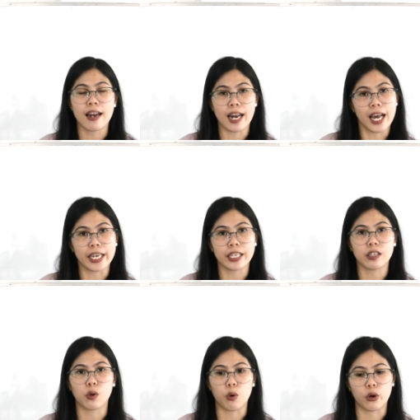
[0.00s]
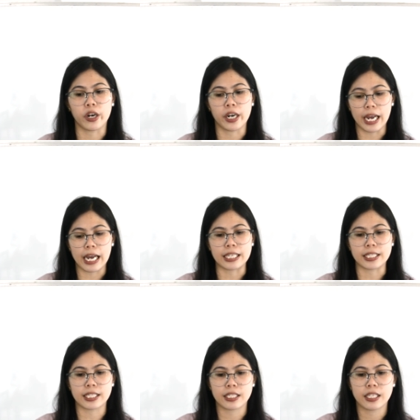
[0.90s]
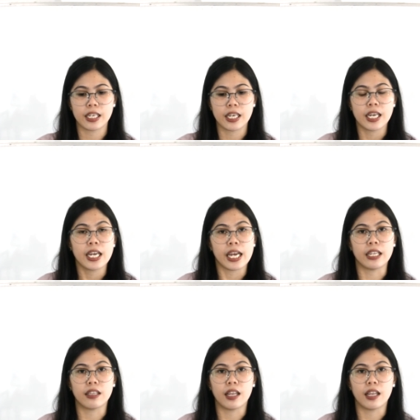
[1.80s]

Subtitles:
like or as. And